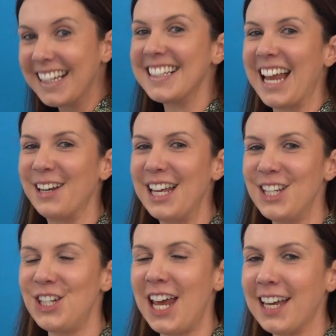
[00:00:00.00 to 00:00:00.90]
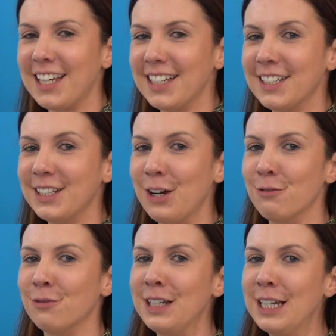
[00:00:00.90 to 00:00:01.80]
Now let's check
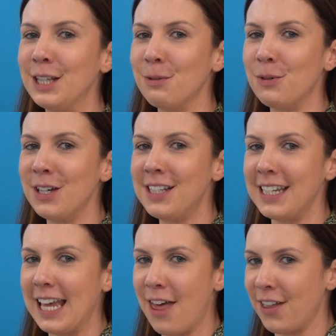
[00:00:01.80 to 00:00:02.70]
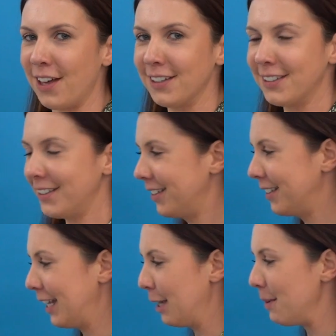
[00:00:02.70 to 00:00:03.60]
and read the word together.
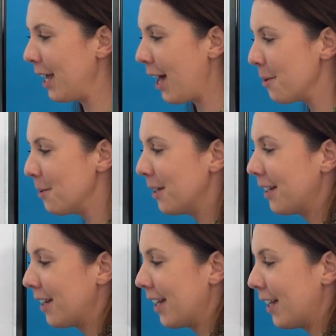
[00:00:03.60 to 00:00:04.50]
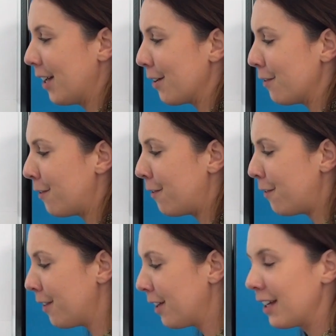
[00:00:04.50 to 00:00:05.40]
Here we go.
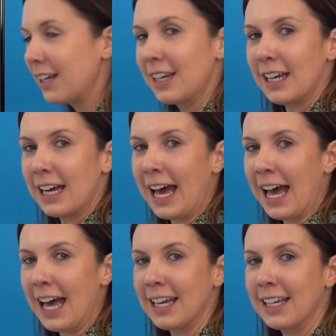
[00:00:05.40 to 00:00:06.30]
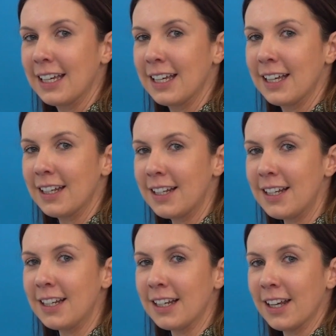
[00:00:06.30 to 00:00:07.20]
V, a,
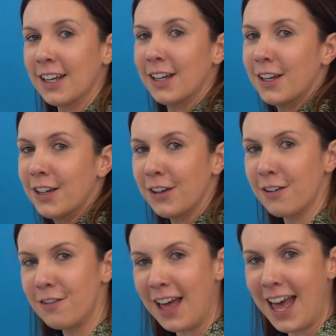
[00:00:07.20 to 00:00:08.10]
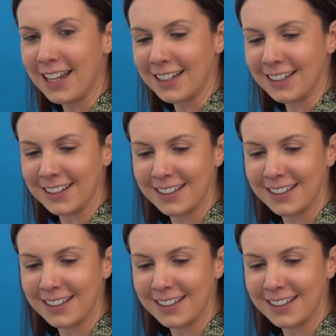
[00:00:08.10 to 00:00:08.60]
n, van.